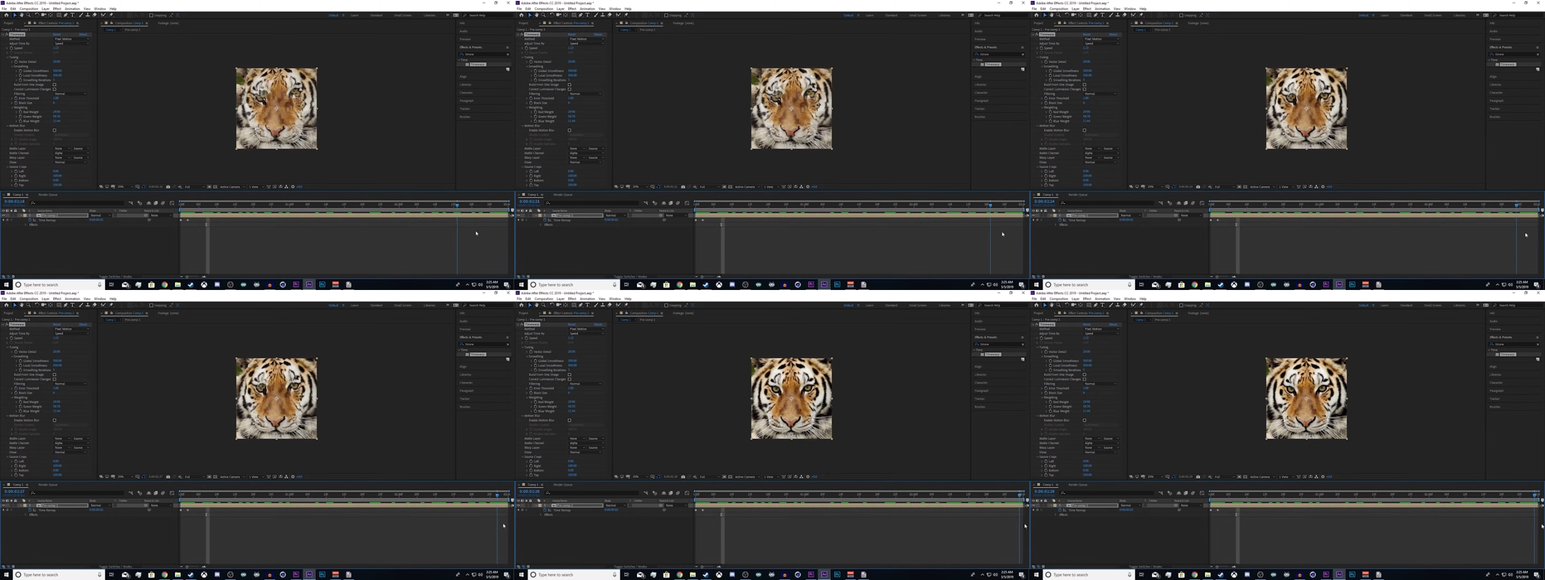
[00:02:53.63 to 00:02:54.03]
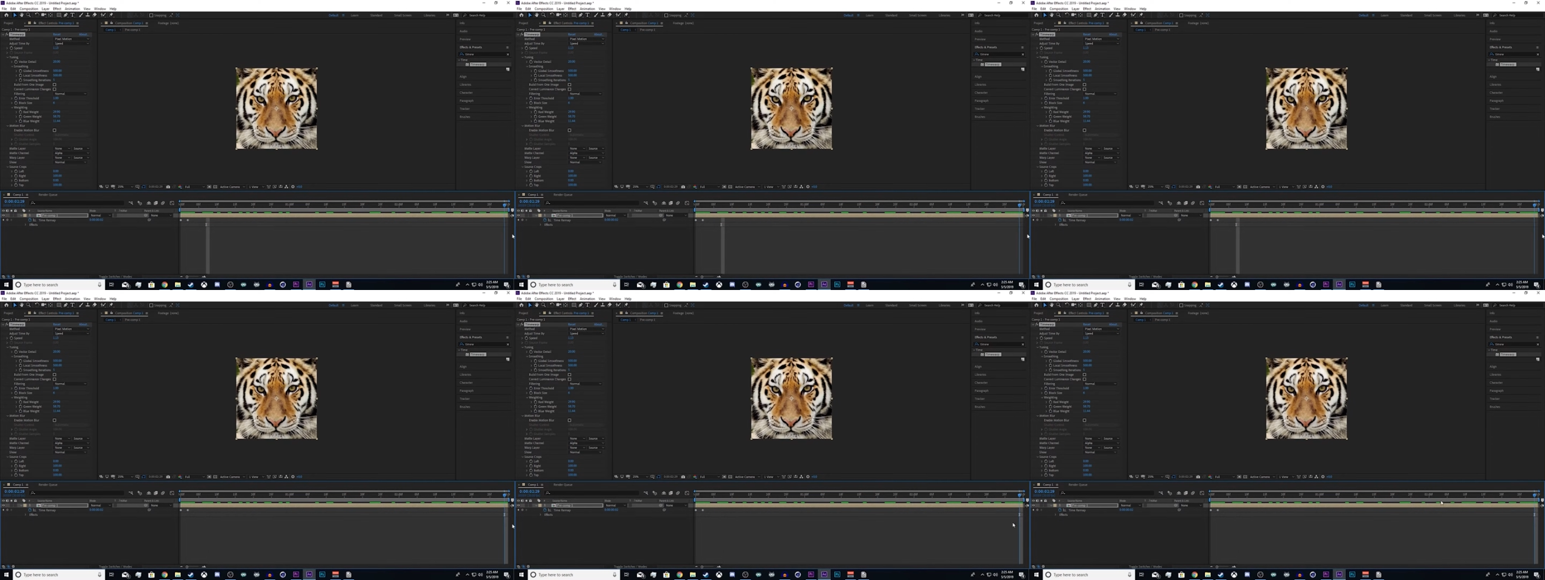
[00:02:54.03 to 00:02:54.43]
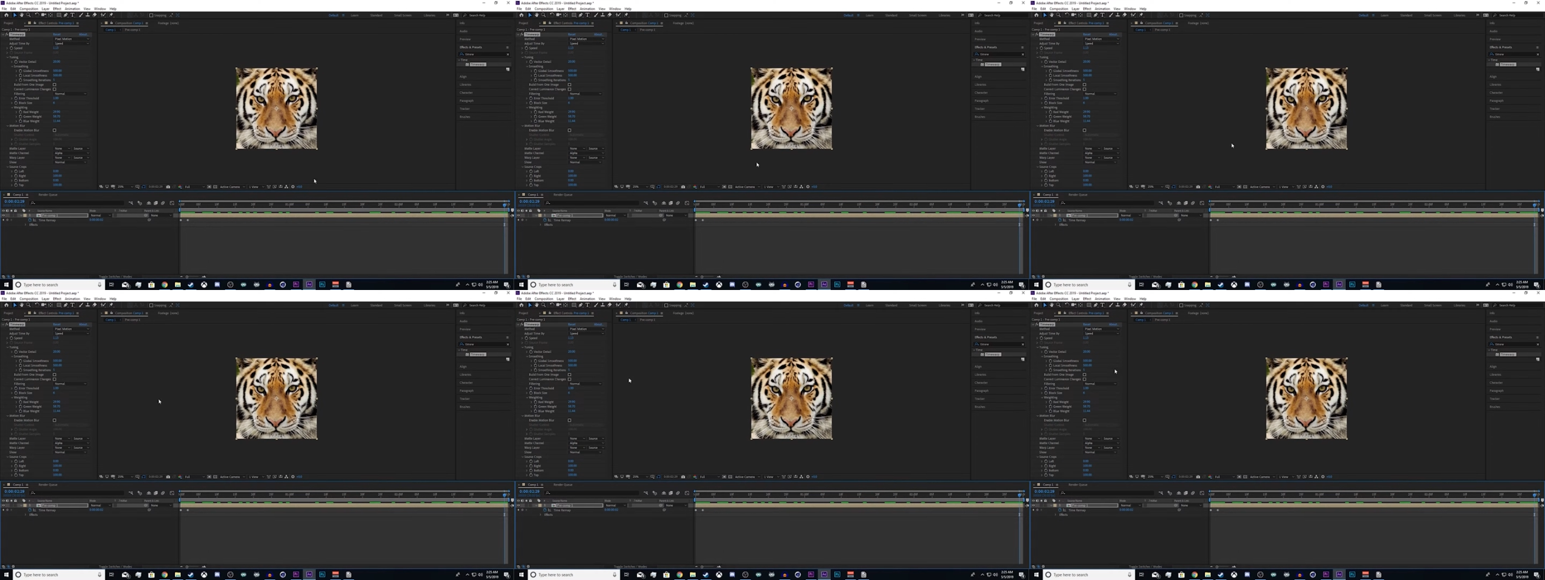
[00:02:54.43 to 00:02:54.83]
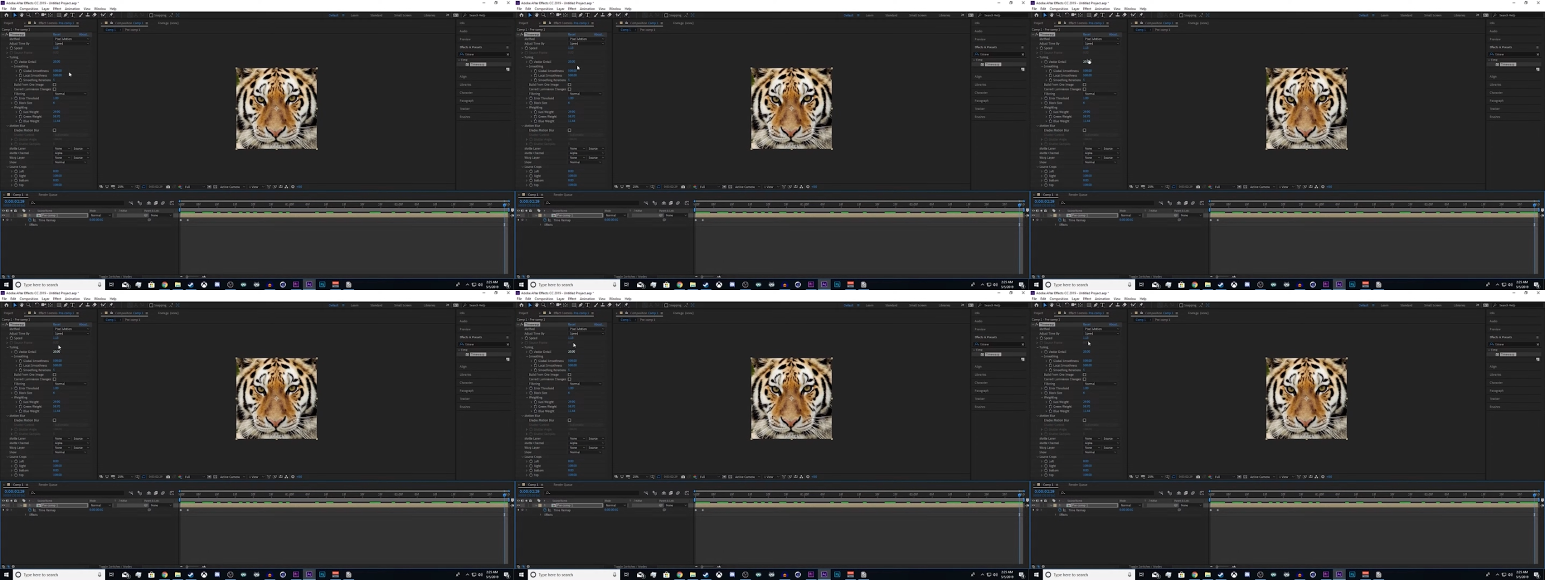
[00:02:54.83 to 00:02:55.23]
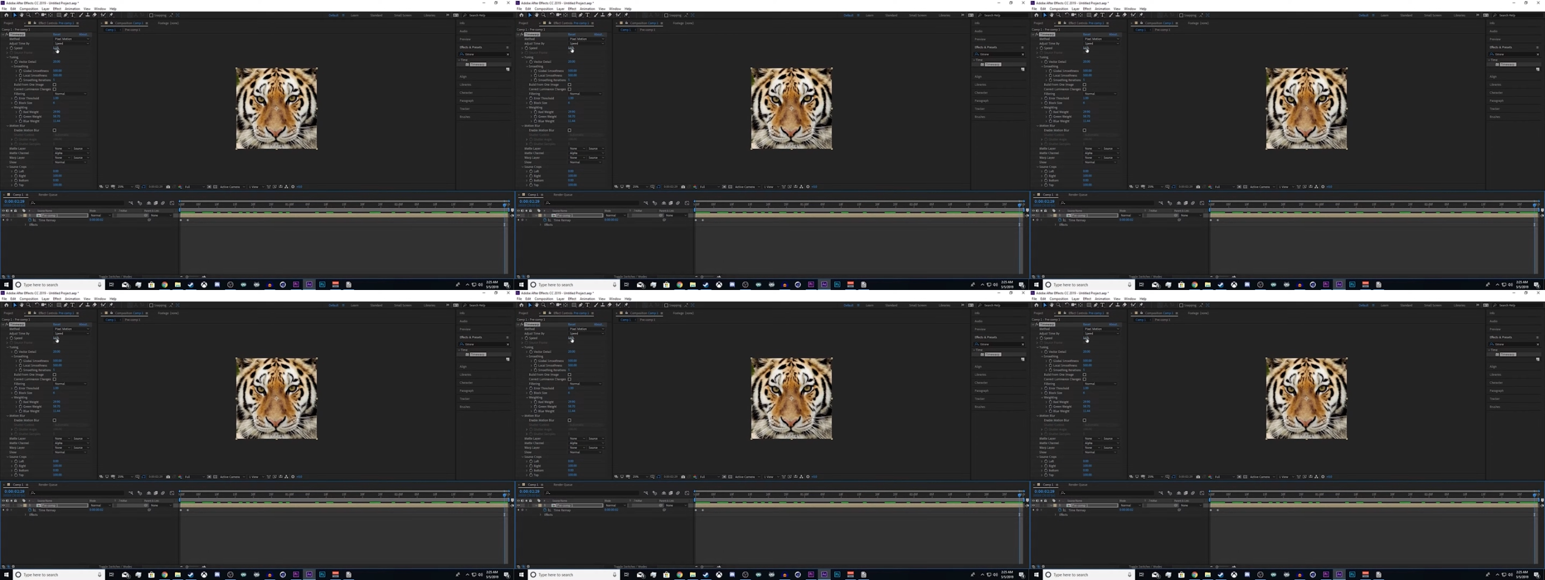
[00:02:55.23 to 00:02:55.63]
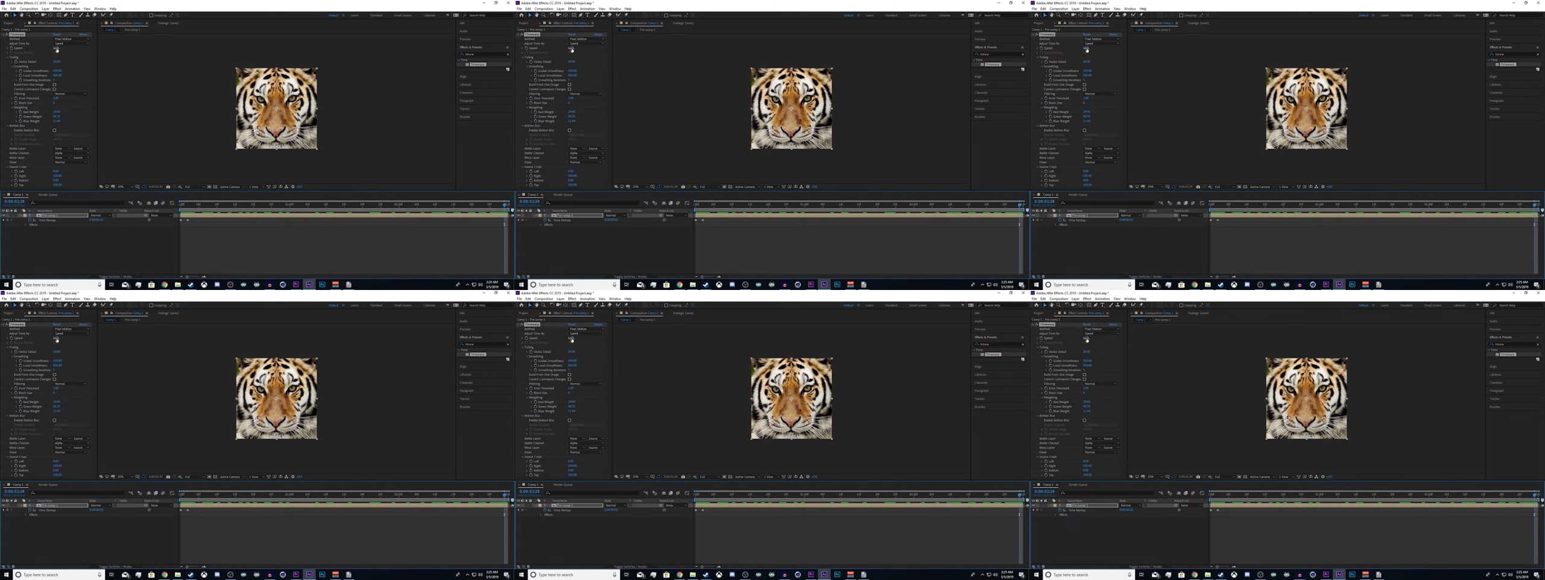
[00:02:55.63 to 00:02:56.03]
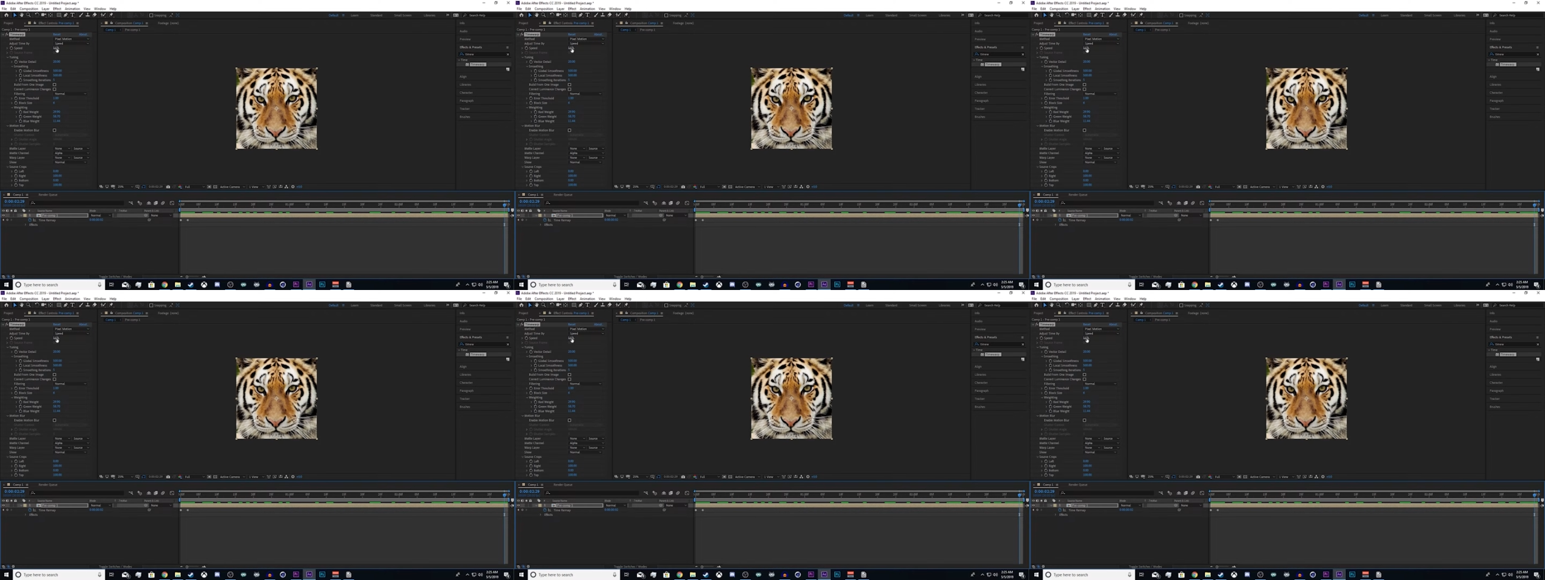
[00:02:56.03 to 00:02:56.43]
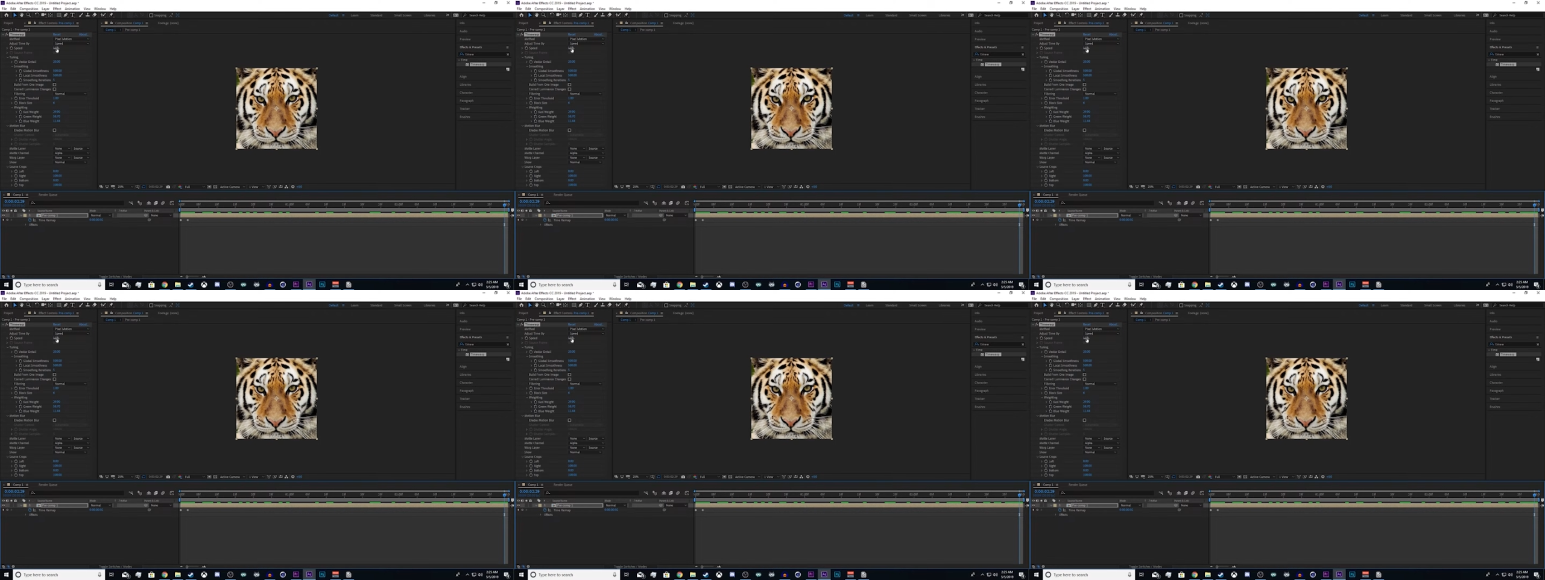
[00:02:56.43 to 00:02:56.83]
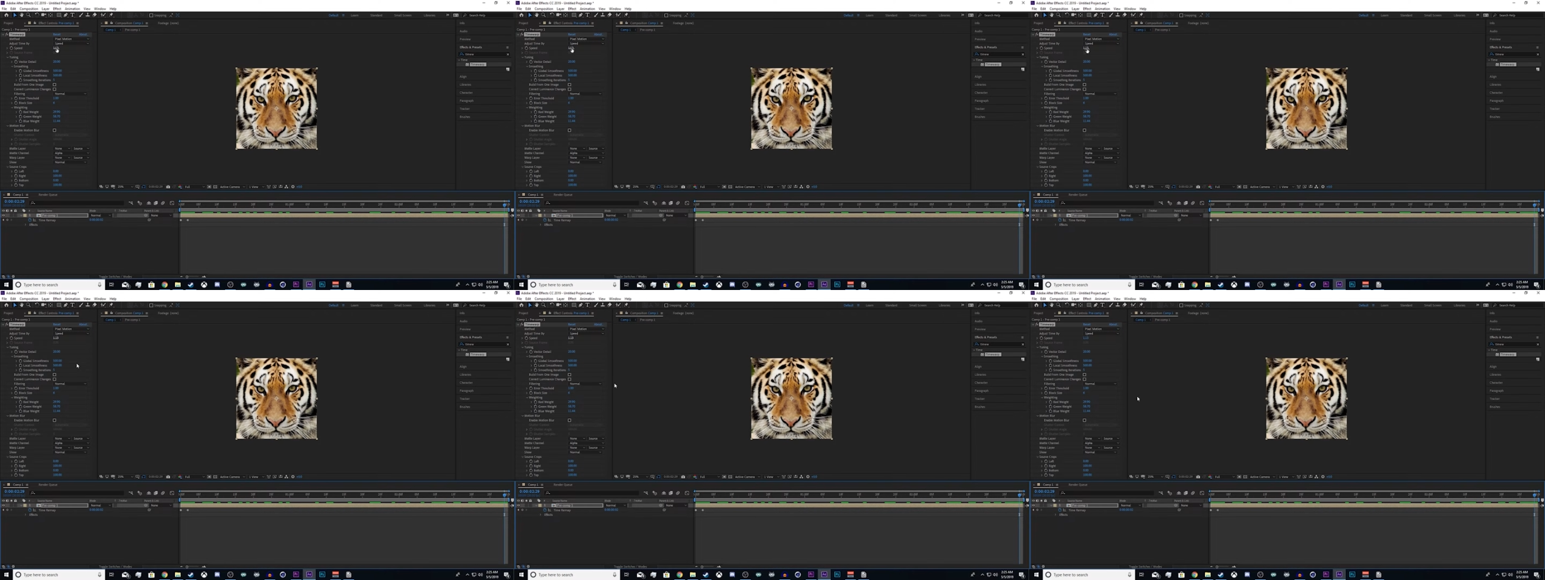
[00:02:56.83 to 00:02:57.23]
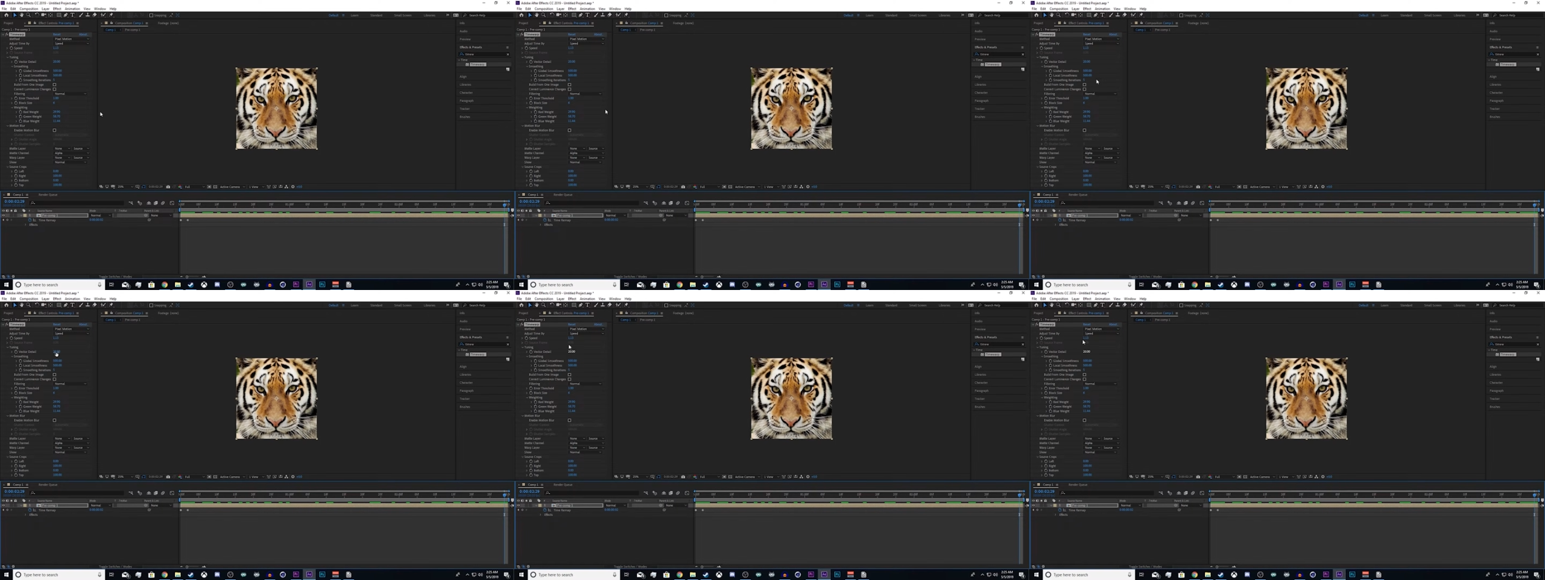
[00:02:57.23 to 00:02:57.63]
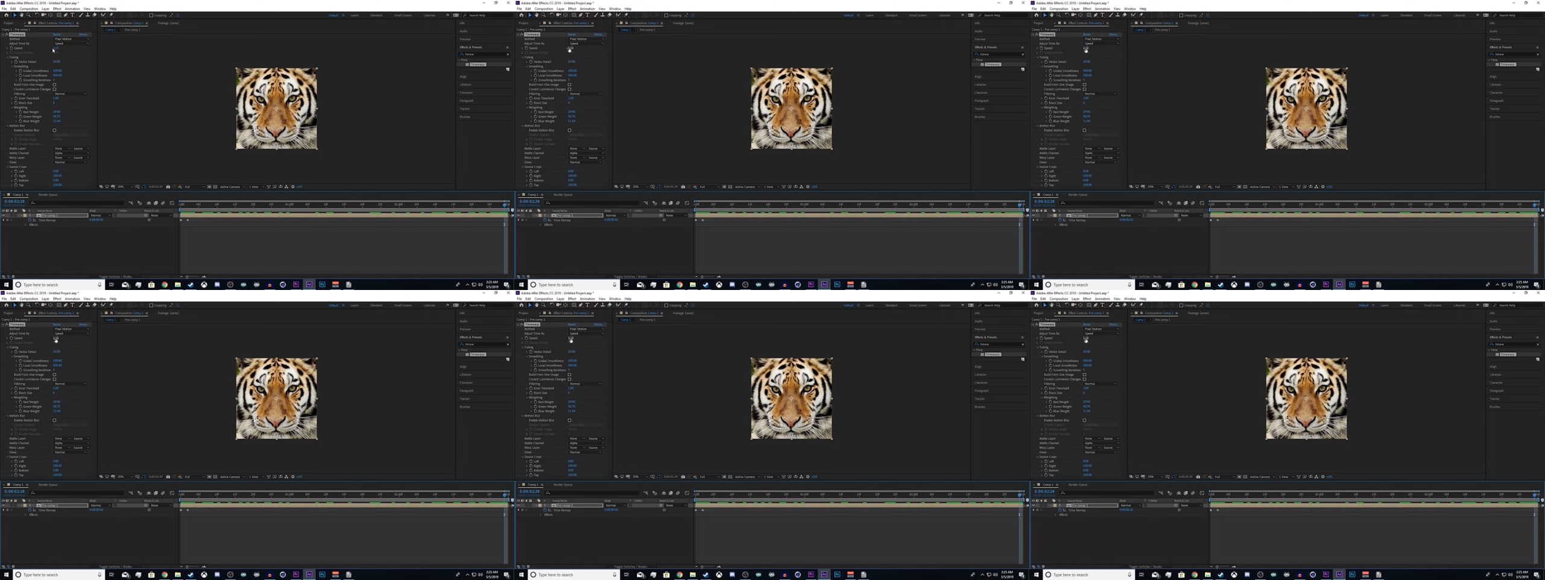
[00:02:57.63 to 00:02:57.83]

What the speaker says: No face is visible, so there are no lips to read.